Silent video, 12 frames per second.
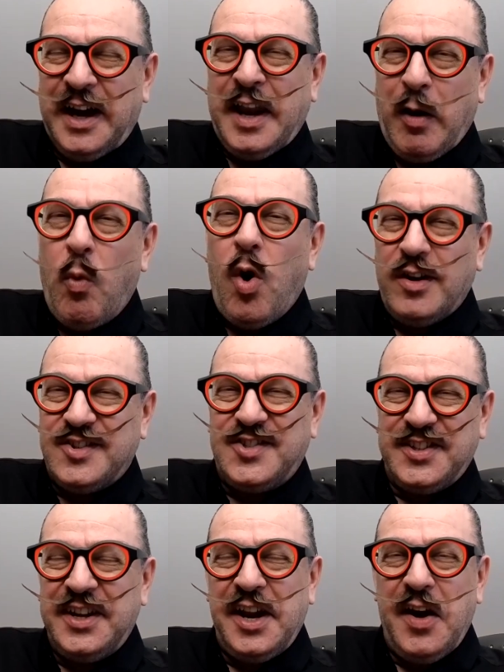And I
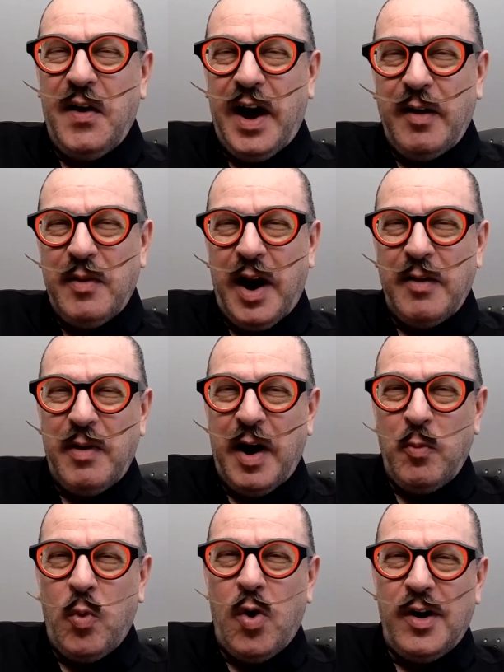was,
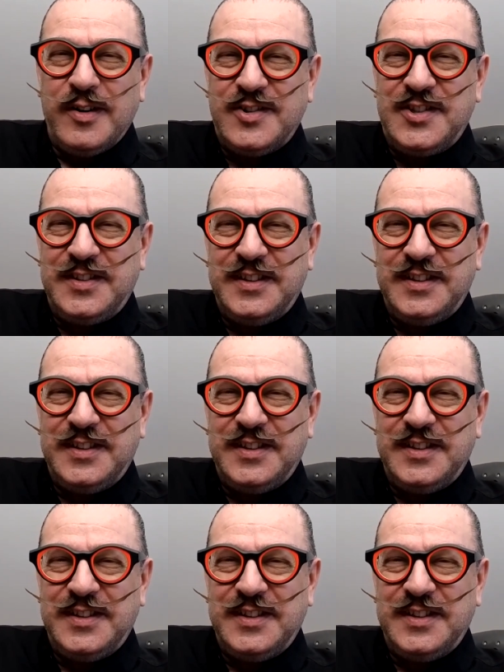I was.